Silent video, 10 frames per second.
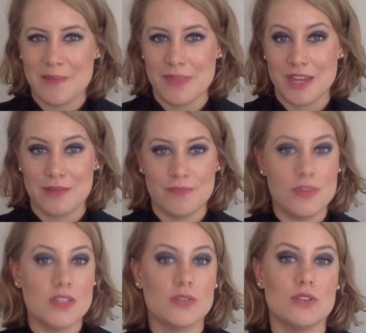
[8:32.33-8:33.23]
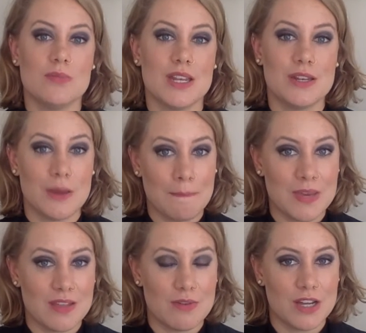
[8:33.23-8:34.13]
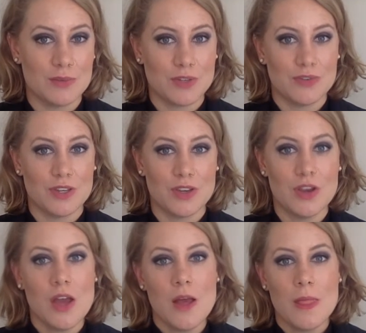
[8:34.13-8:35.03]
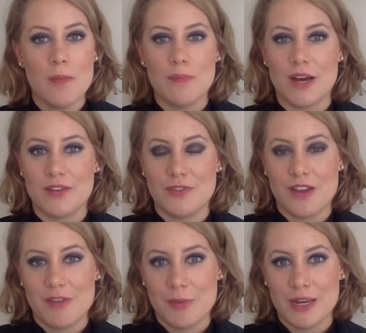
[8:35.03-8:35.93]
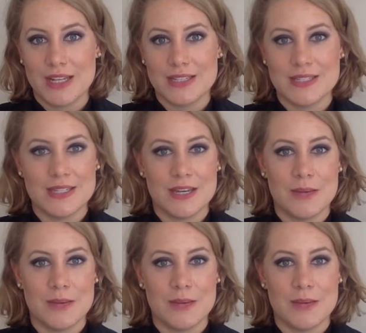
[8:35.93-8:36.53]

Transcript: then this course might not be the right one for you. But for everyone else,